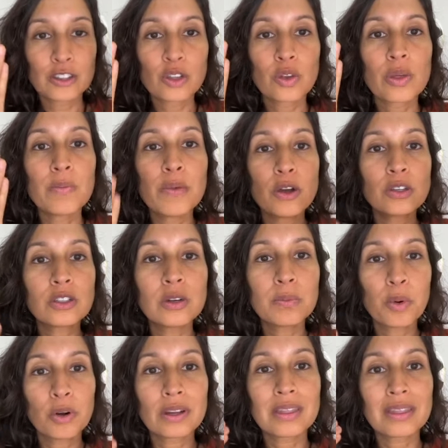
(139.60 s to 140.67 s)
So the most
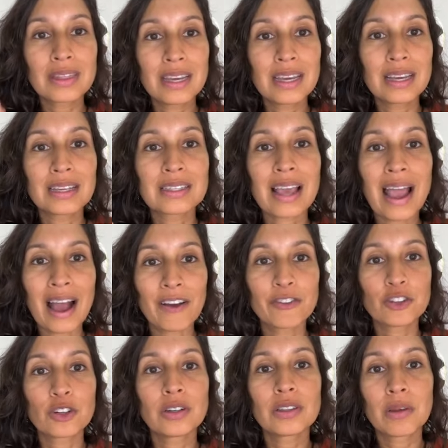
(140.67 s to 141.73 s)
important thing is,
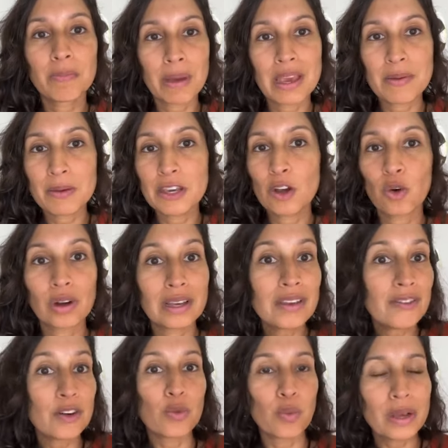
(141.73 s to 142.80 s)
after the baby or
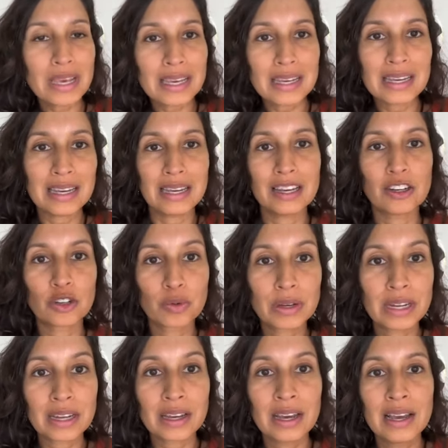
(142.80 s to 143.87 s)
even we eat and
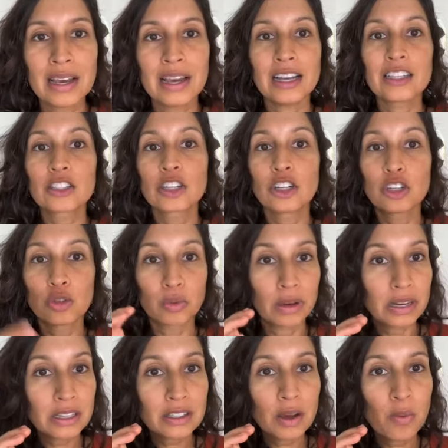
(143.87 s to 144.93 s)
drink, is to
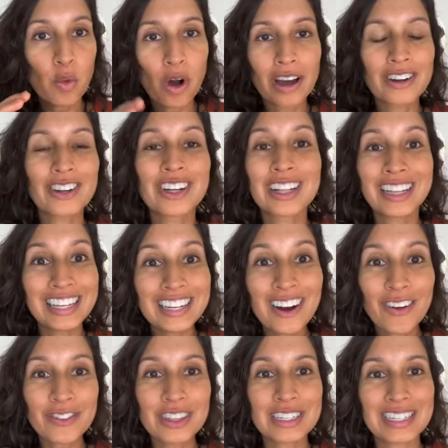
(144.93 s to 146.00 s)
drink some water, clean
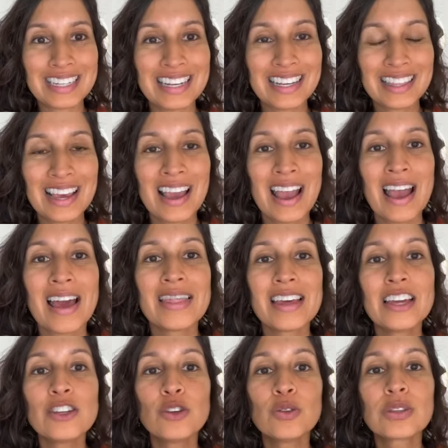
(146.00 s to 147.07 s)
off the teeth, and
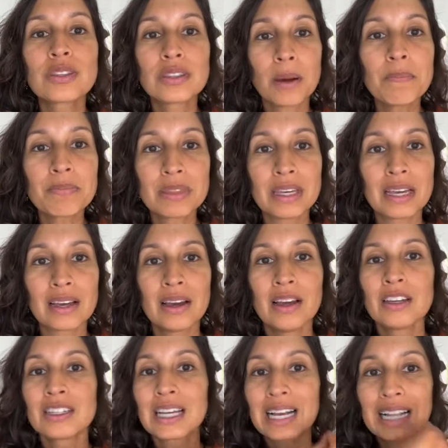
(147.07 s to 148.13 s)
then use something
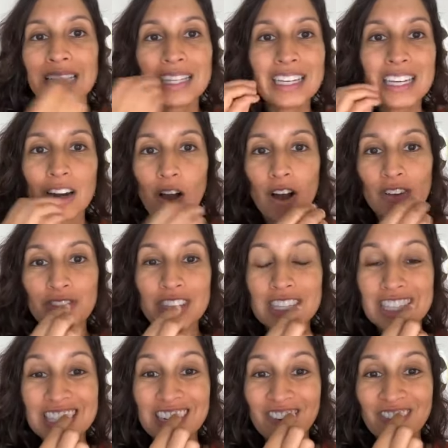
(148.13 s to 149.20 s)
to clean off the
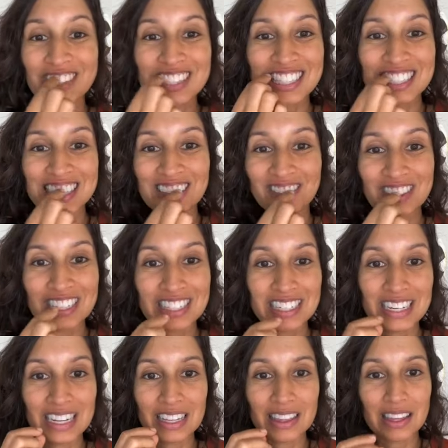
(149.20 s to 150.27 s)
surfaces of the
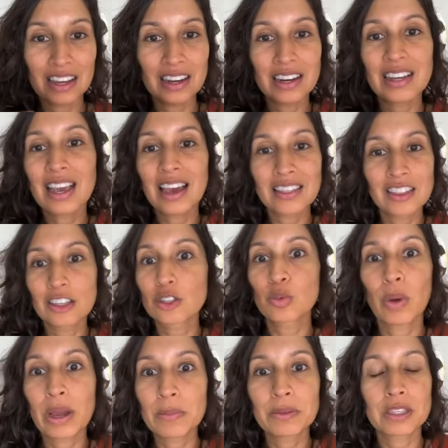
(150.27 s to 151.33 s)
teeth. And again, the
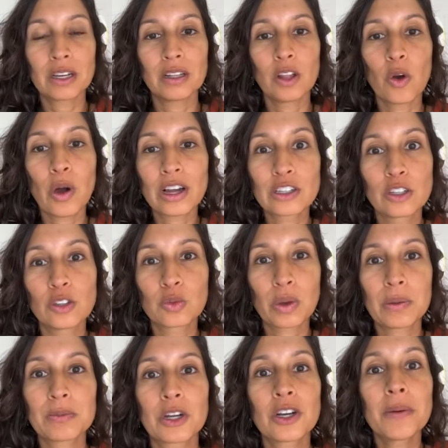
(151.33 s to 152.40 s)
swipes, Aloha tooth
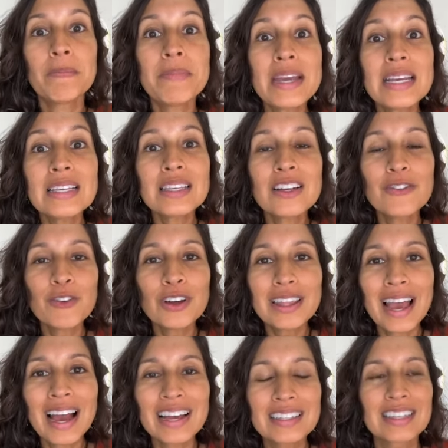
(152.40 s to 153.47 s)
swipes, are amazing for
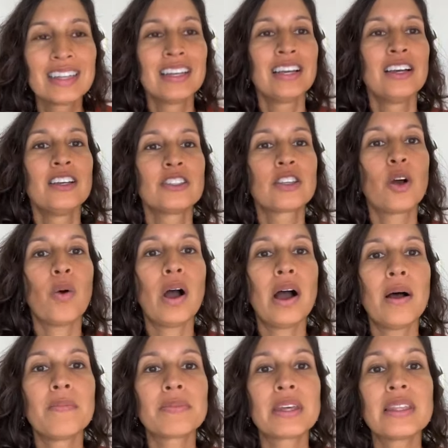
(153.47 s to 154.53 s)
that. So
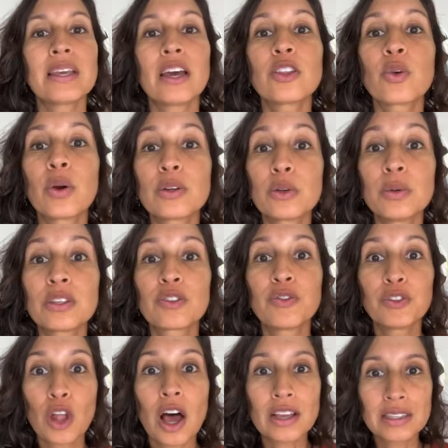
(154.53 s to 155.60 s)
then the other question was
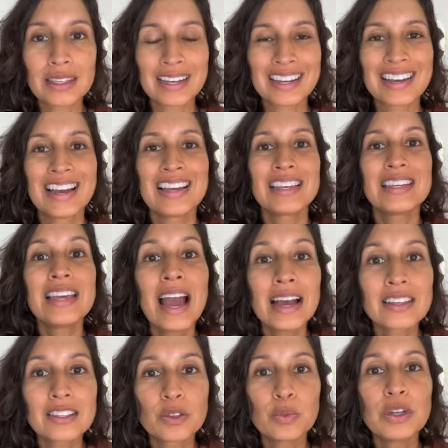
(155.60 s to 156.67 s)
flossing.
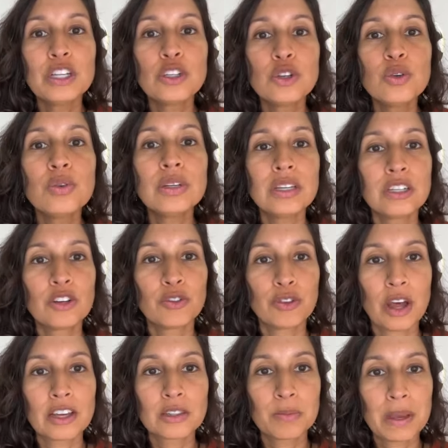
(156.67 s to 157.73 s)
Yes, we do need to
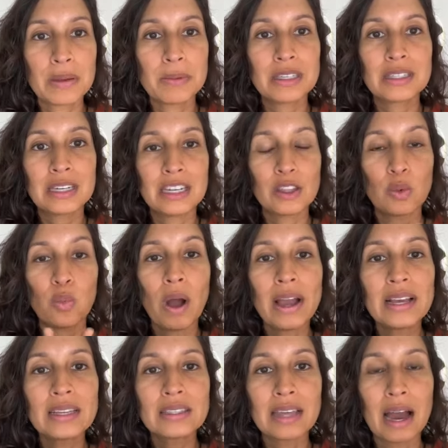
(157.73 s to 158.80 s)
floss baby's teeth.
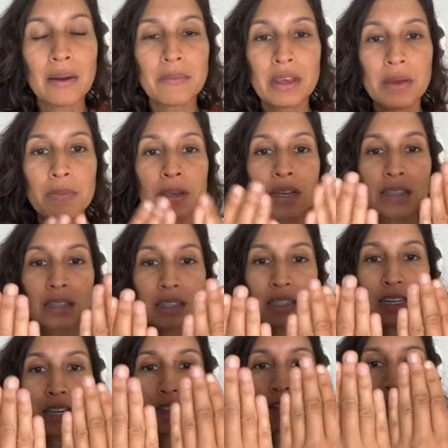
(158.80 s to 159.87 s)
Why is that? Because the
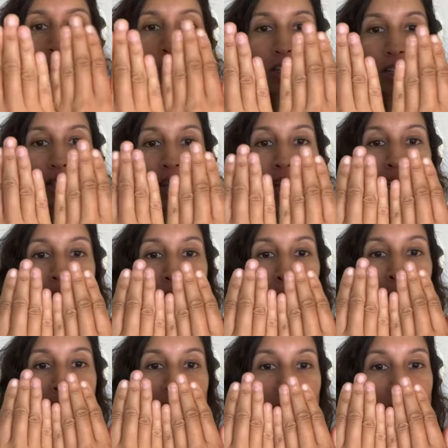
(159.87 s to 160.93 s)
teeth are just lined
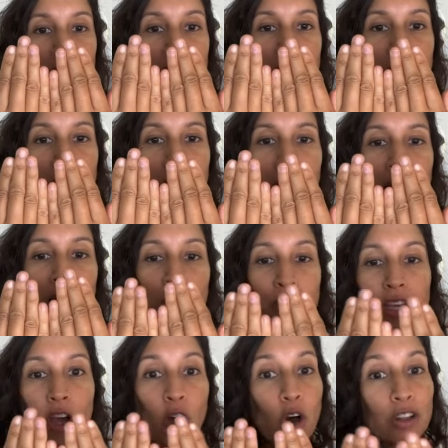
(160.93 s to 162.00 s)
up like this, and
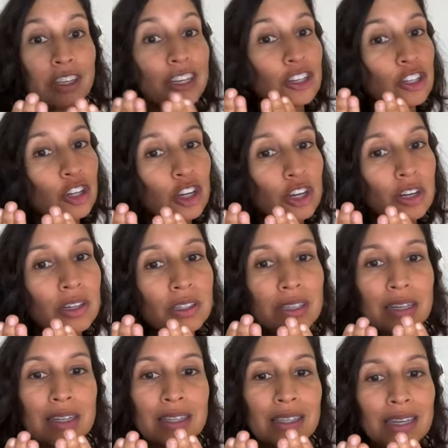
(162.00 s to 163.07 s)
we eat all these sugars
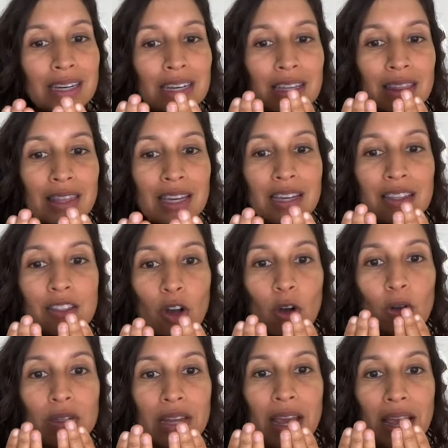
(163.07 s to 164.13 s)
and acidic things
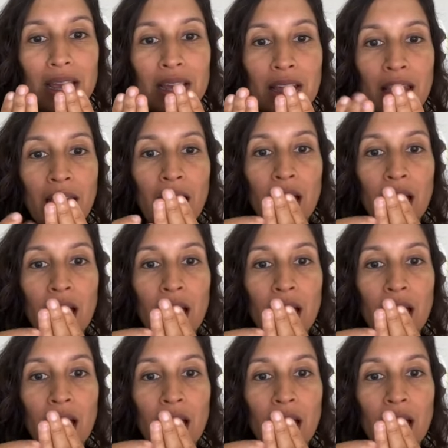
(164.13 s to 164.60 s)
all day,